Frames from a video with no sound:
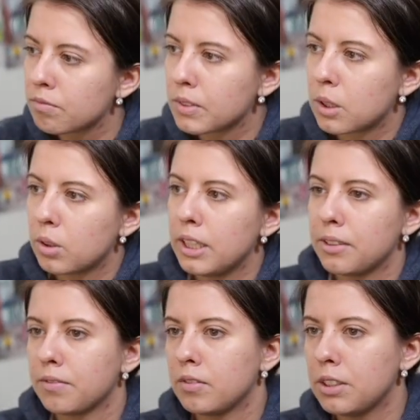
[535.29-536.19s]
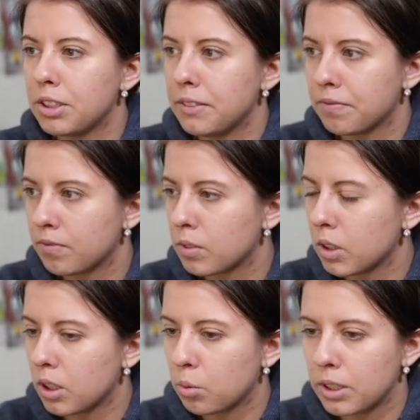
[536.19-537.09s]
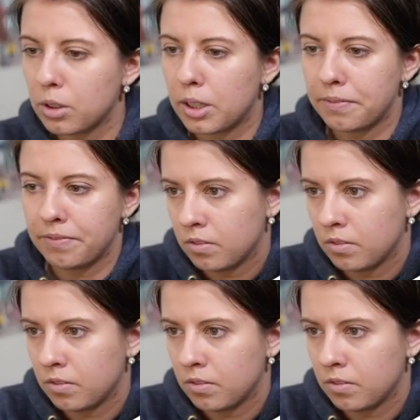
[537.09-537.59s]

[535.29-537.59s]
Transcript: All right, nifty. Got quite a lot.